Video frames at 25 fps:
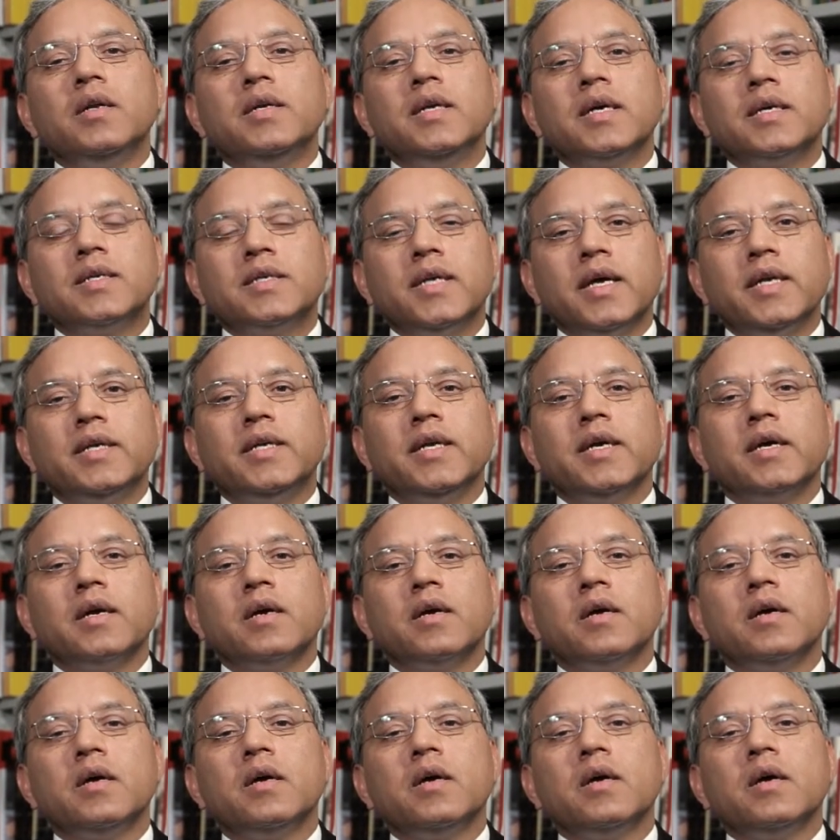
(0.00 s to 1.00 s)

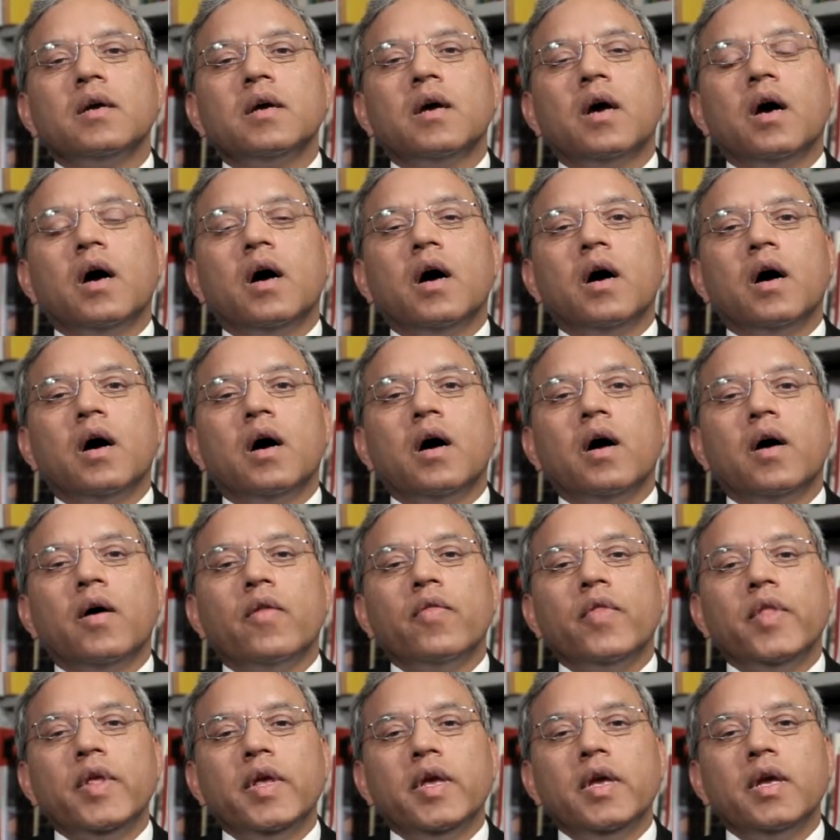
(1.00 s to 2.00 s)
dictating
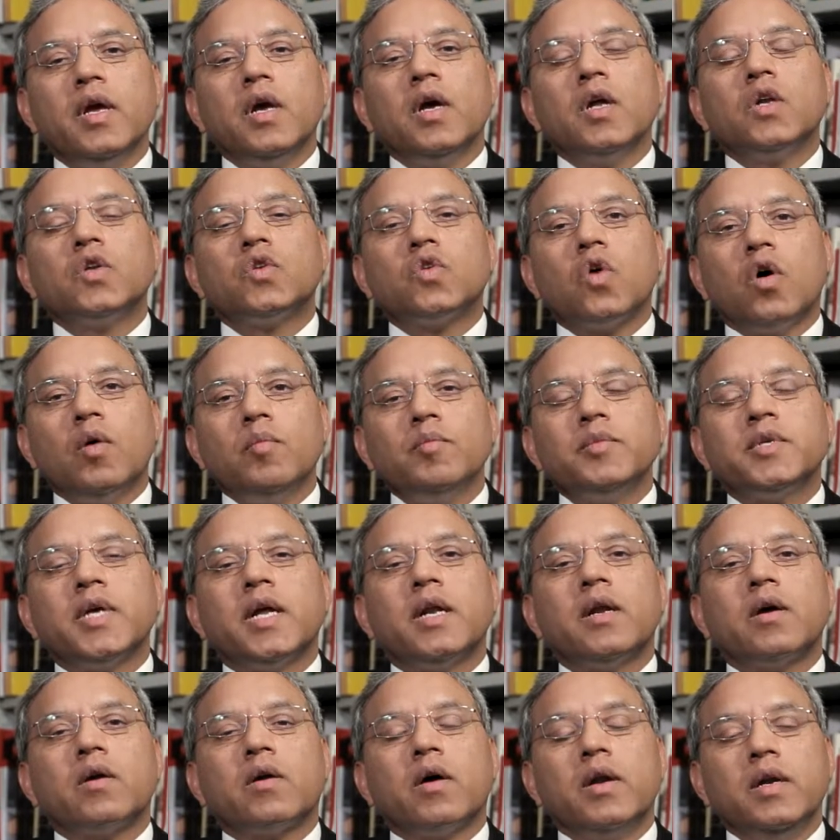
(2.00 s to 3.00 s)
uh, the terms
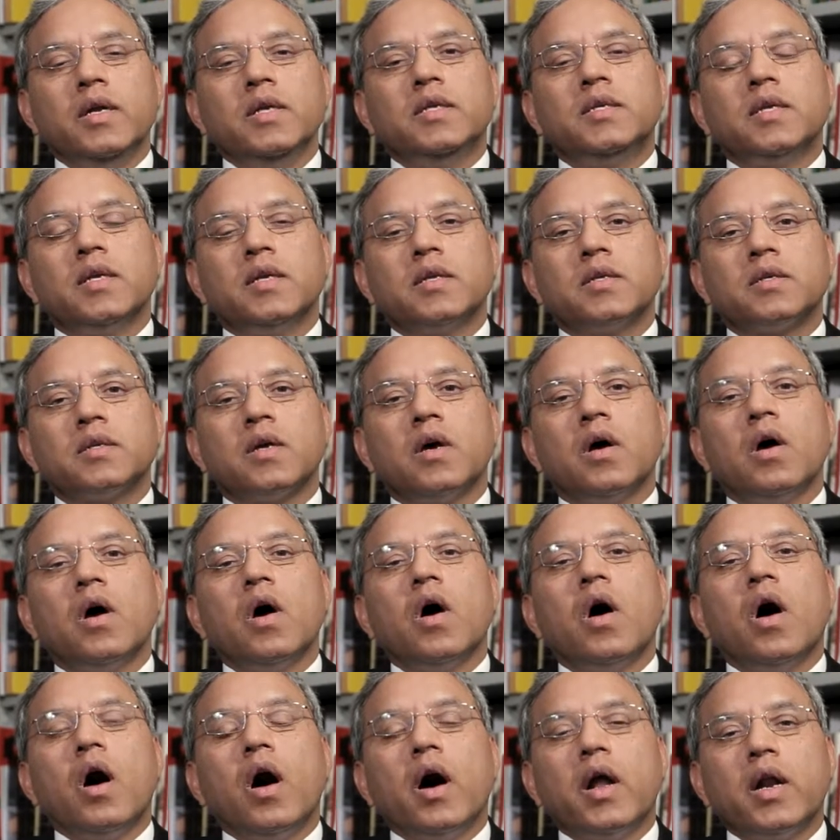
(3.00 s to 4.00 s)
and conditions
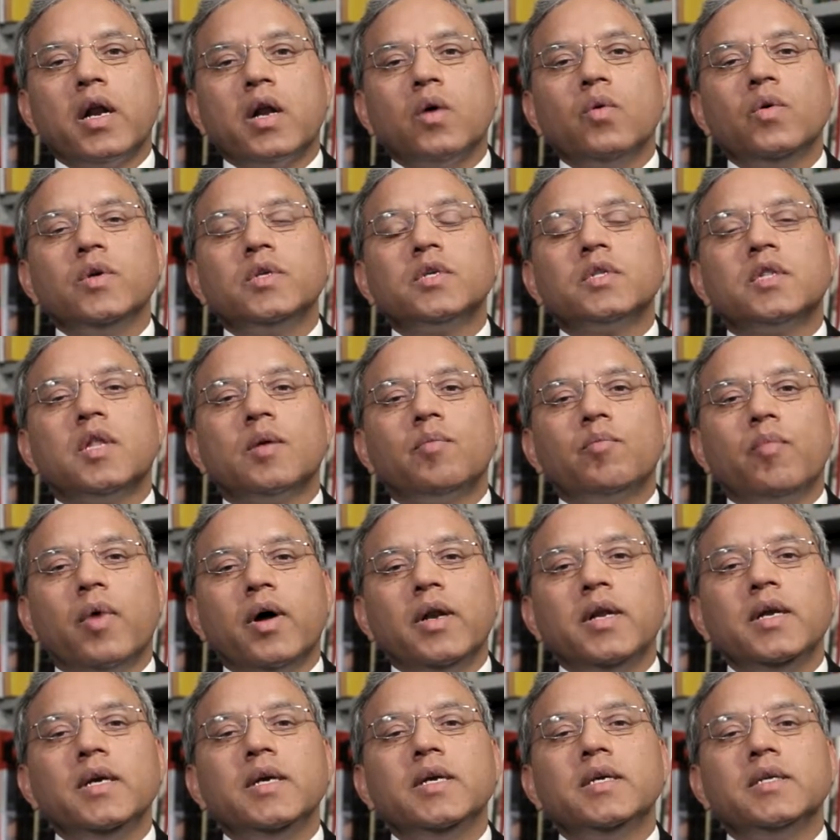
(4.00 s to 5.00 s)
under which the
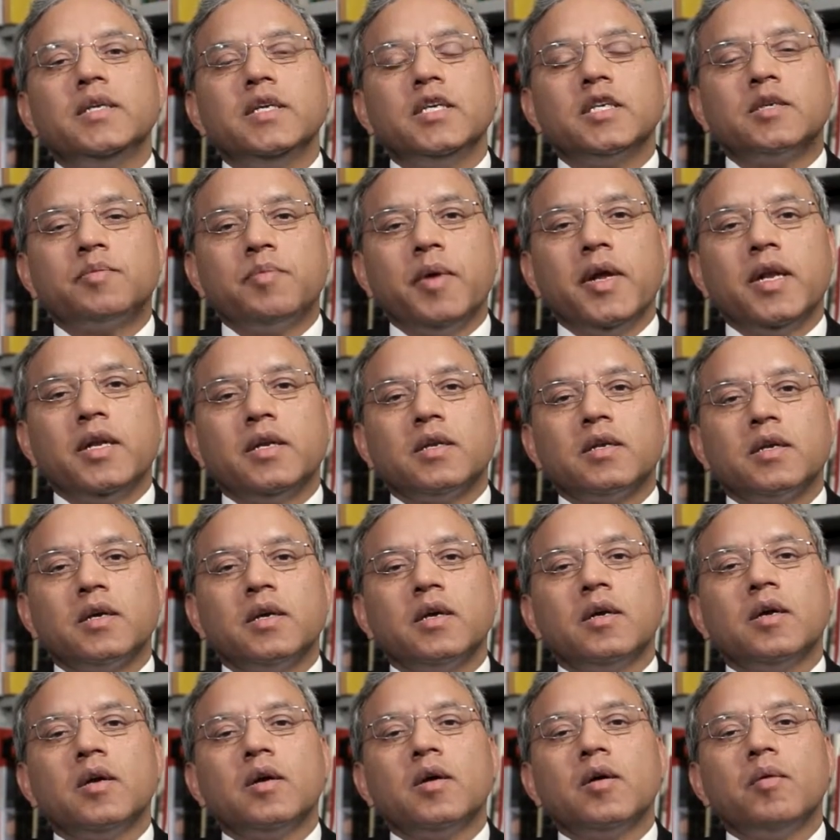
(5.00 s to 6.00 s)
money is spent
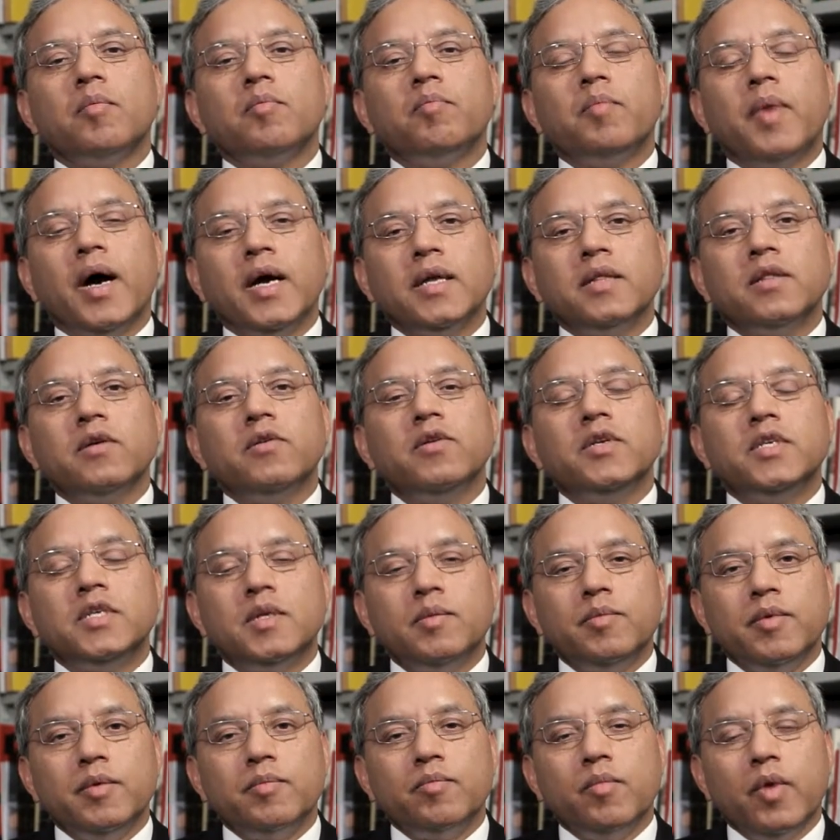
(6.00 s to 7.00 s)
by the
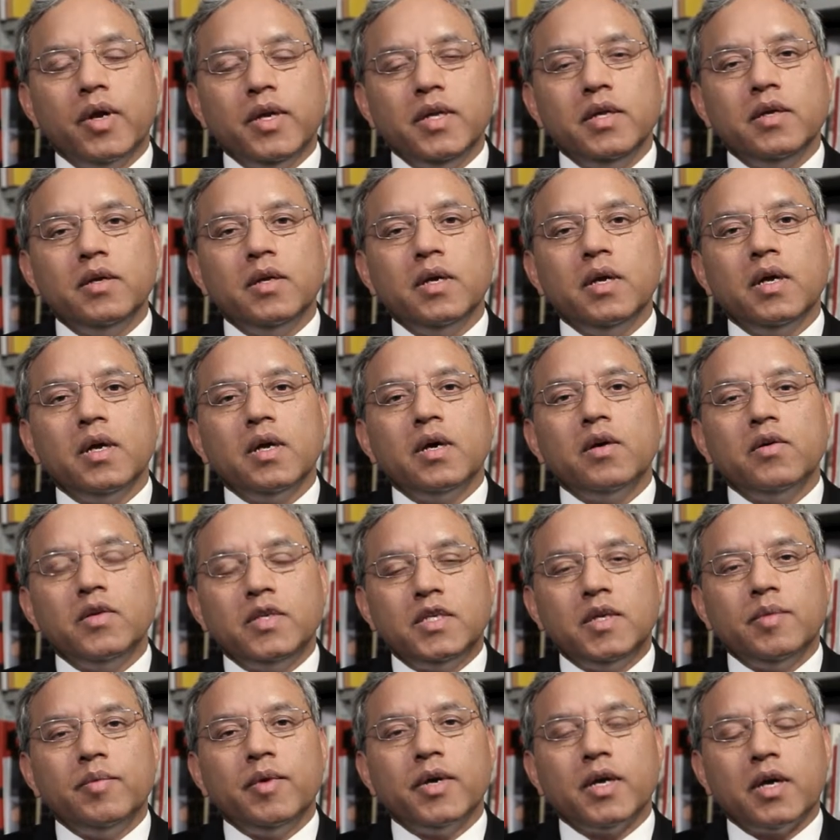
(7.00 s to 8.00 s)
receiving money
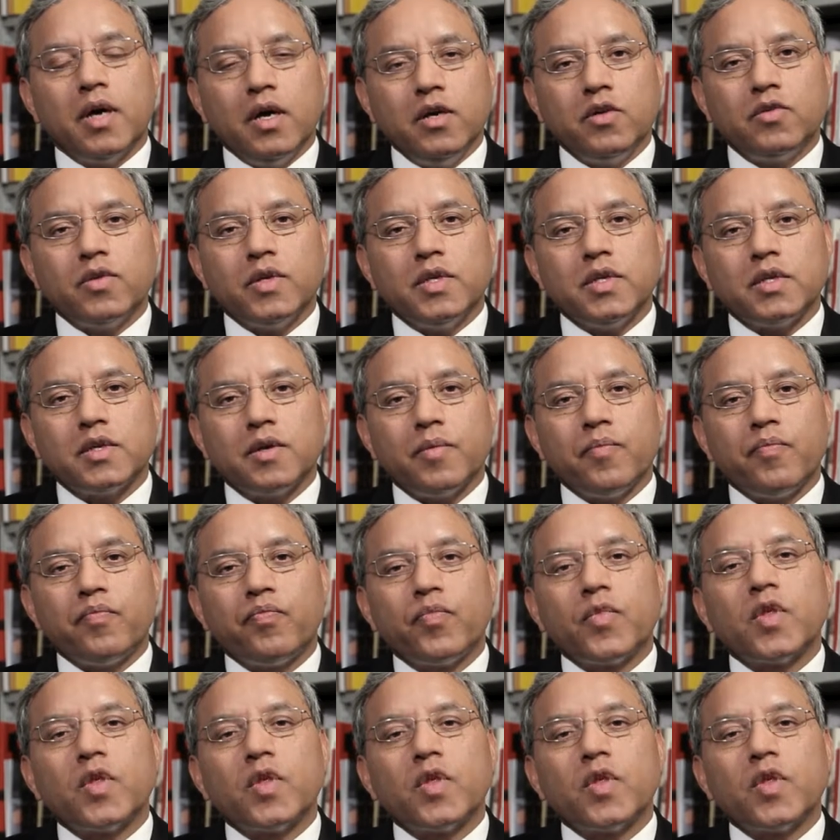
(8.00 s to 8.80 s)
receiving countries.